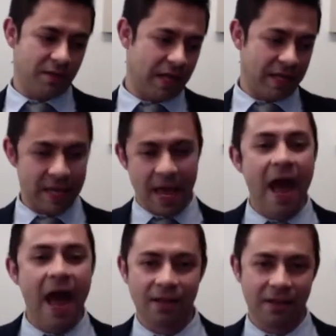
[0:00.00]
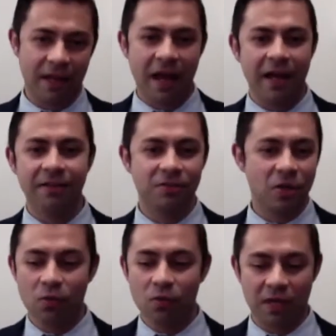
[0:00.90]
like I
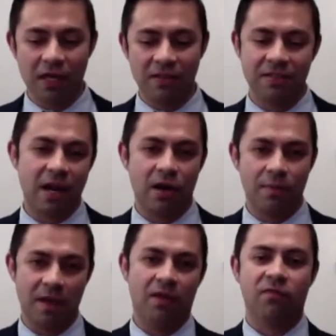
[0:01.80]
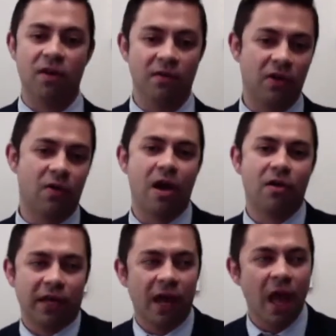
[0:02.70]
don't get scared being in front of a crowd.
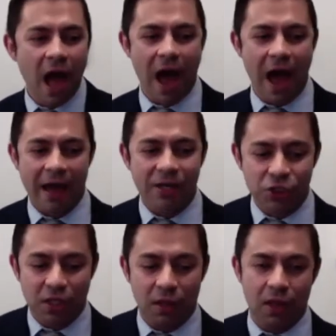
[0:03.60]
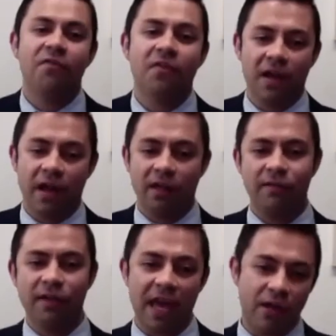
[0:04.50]
Like I actually love it. I love
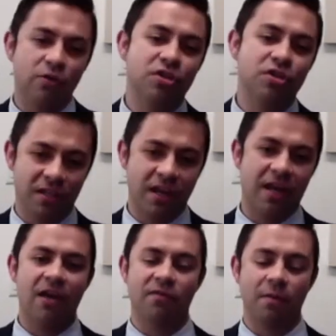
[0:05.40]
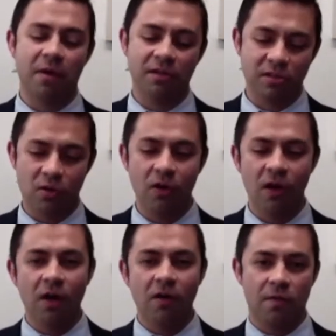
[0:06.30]
the energy that I get from it. So
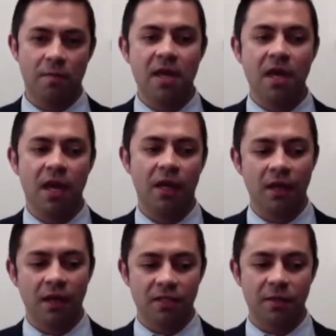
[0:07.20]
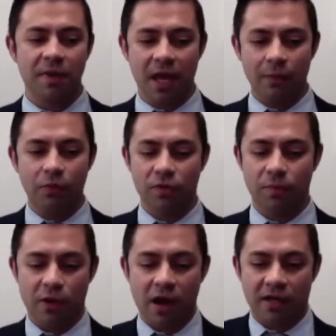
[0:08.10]
for me to be able to
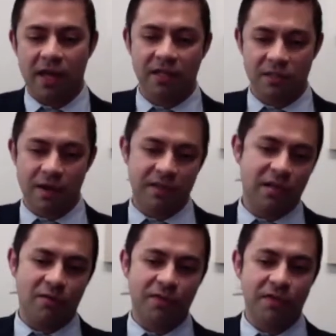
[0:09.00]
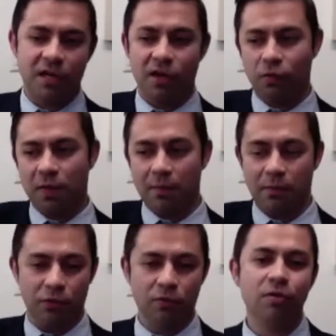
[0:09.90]
broadcast myself into other
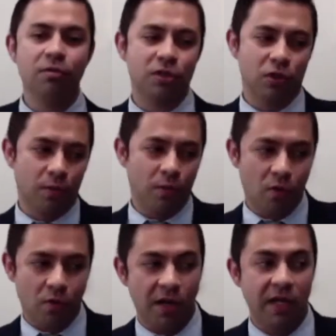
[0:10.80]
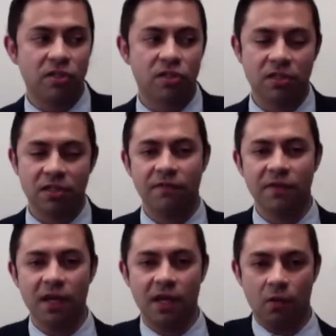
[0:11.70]
people through YouTube or on
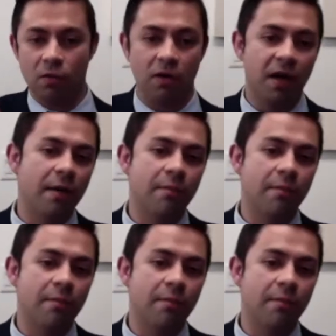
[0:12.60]
HGTV or on